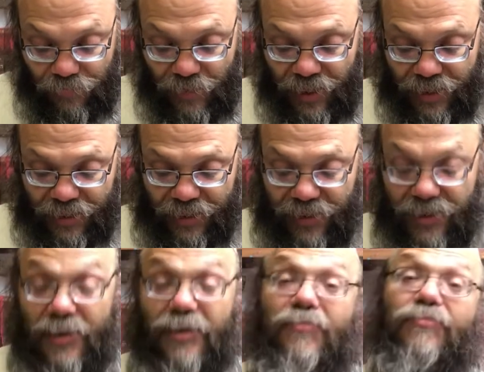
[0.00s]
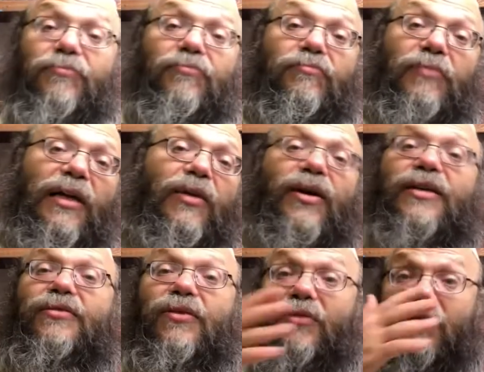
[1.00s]
And by the way, it's
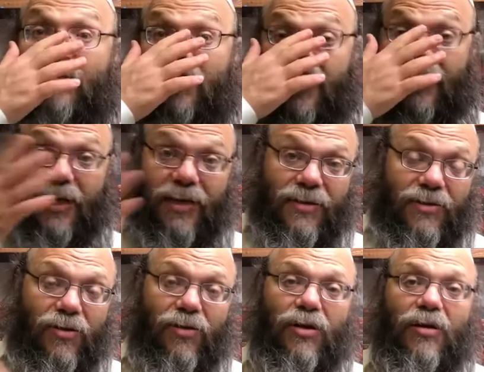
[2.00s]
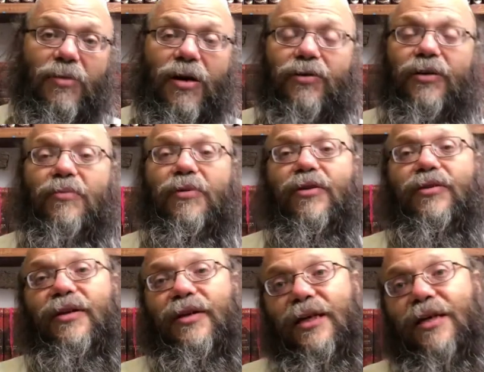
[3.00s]
not only about
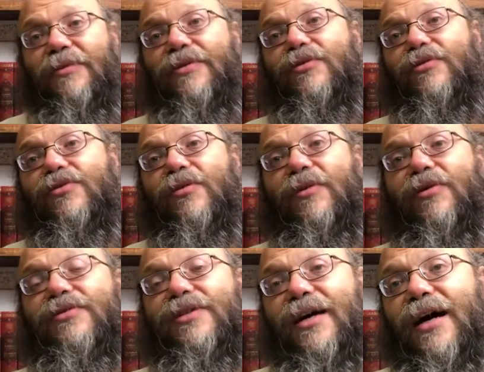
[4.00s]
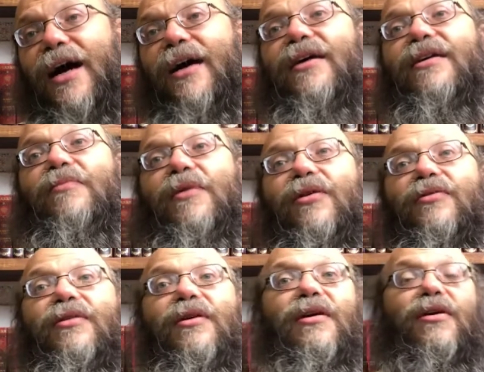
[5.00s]
Tehillim, it's also about tzedakah and about
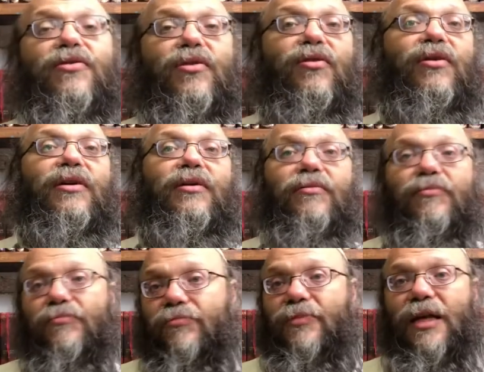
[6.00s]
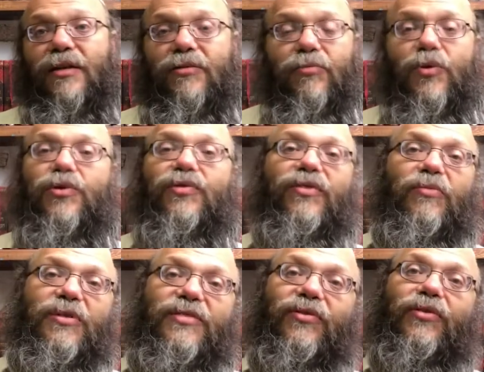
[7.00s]
generally like most of the
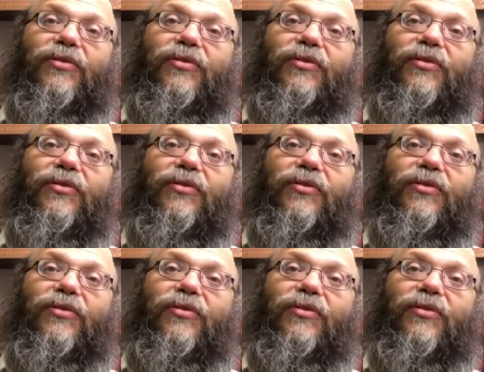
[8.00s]
mitzvot,